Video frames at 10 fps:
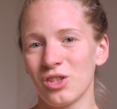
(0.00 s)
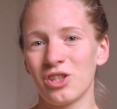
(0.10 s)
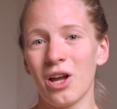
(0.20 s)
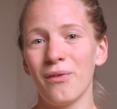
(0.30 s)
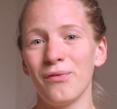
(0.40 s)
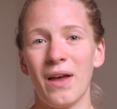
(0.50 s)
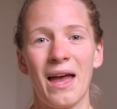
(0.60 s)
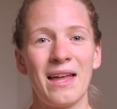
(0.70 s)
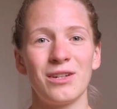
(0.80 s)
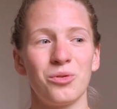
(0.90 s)
stuff
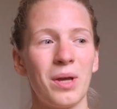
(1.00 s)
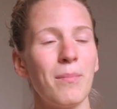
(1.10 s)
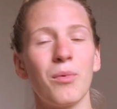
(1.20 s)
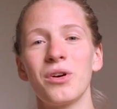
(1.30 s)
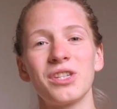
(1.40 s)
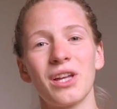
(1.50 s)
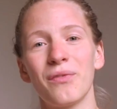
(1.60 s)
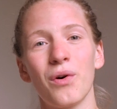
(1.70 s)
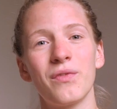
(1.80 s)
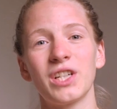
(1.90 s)
and you get more
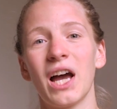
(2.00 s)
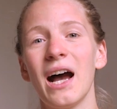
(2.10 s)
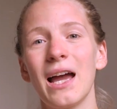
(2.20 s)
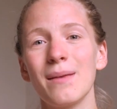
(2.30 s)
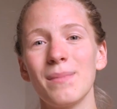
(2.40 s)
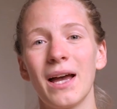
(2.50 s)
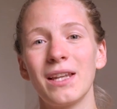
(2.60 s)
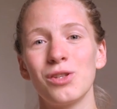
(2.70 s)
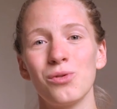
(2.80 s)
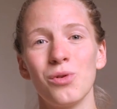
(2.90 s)
stuff over time
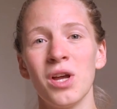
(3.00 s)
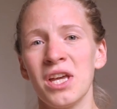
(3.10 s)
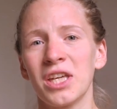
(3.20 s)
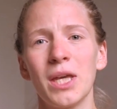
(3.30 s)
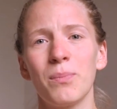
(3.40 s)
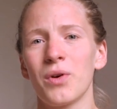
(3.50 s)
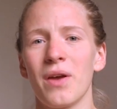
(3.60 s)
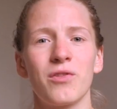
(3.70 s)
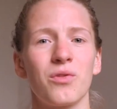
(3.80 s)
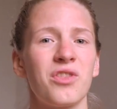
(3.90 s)
and you keep
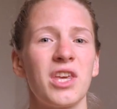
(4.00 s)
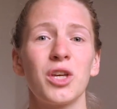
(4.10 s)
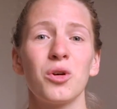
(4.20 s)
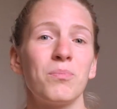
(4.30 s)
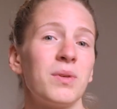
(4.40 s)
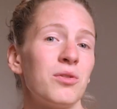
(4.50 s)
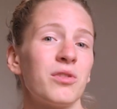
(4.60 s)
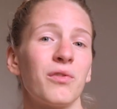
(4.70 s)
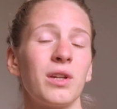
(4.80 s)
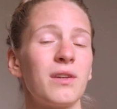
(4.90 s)
whatever you think could be
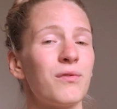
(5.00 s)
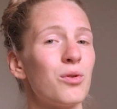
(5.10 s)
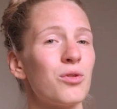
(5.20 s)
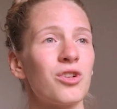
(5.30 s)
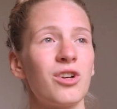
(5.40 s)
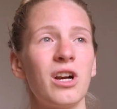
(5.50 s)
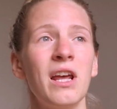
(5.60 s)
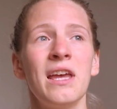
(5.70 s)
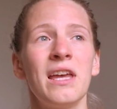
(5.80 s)
useful in the future